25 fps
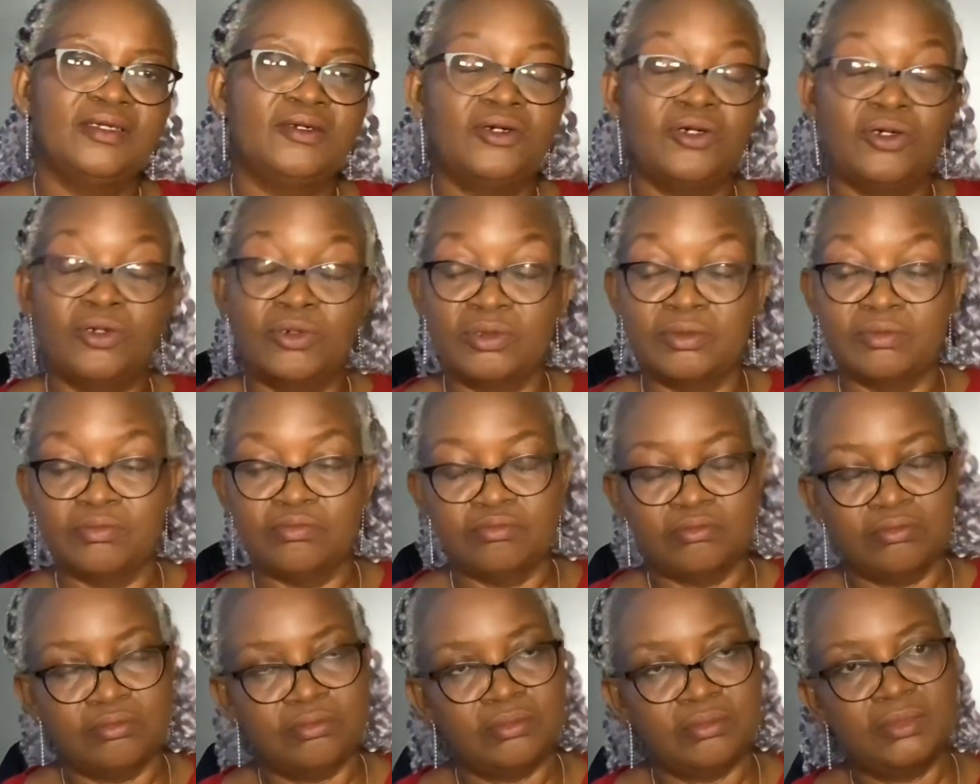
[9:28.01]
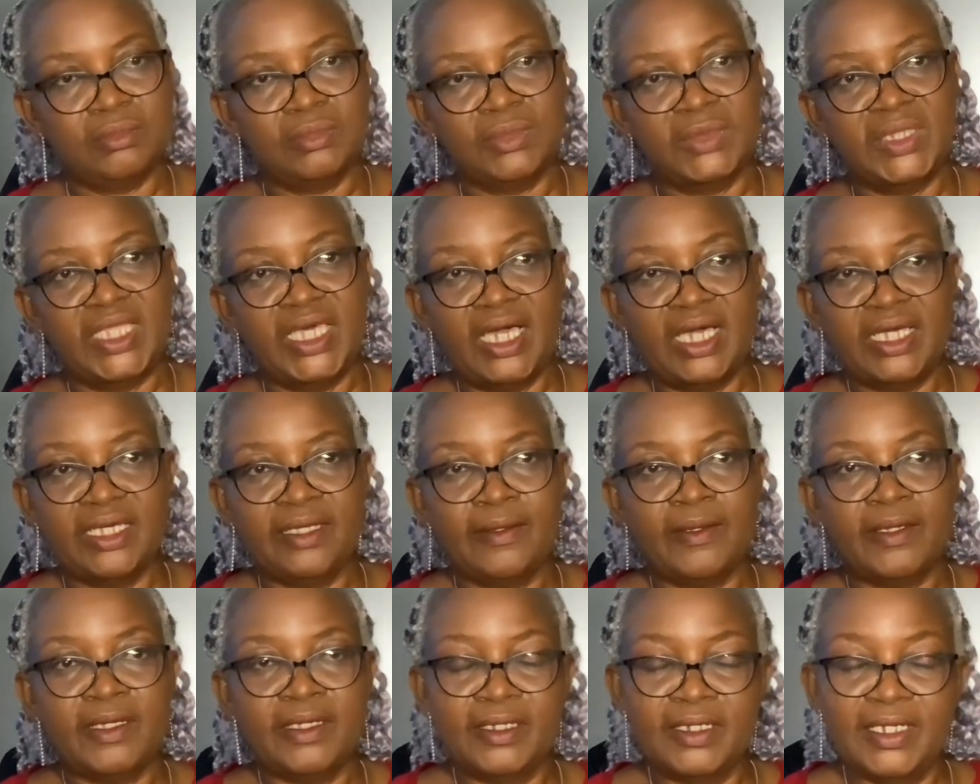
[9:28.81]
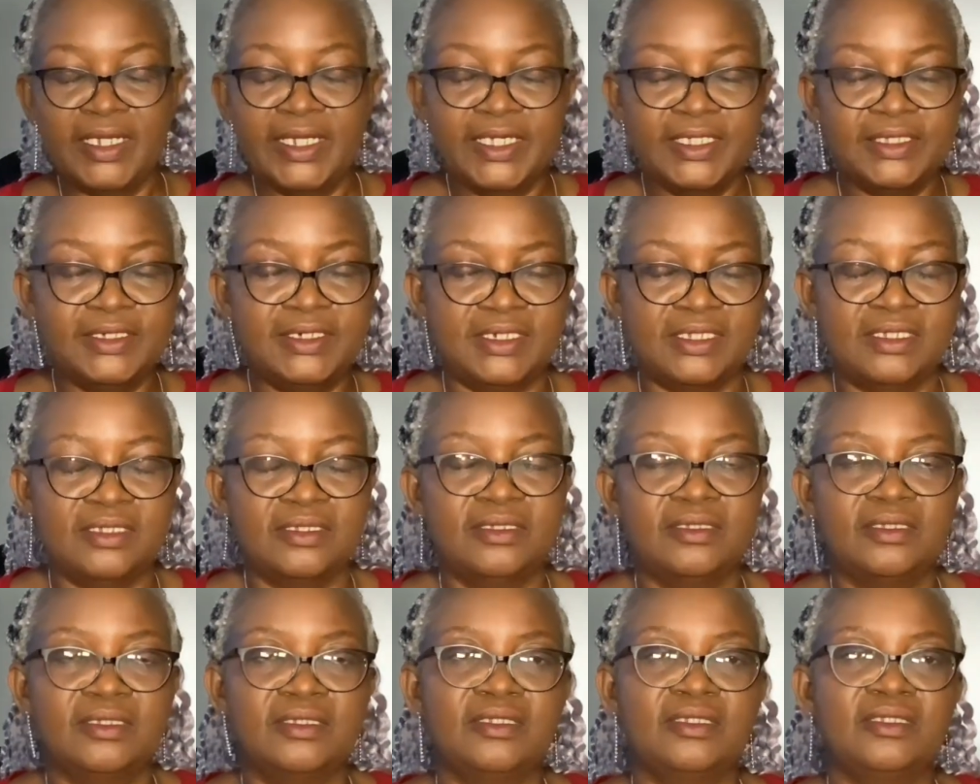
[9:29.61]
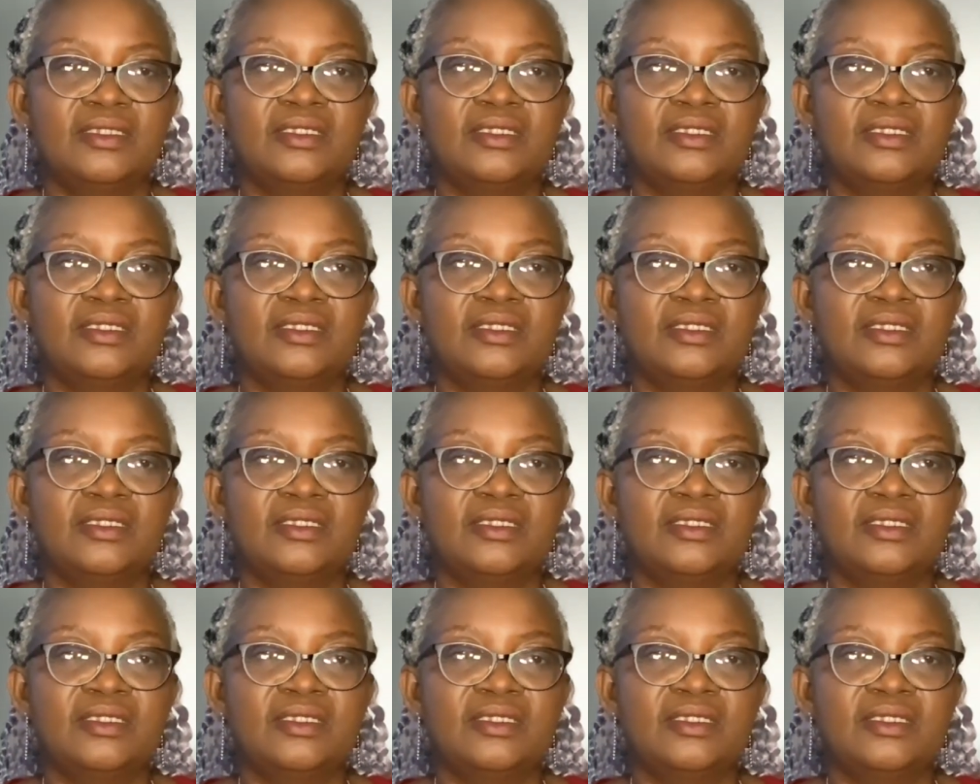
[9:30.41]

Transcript: or that a lady,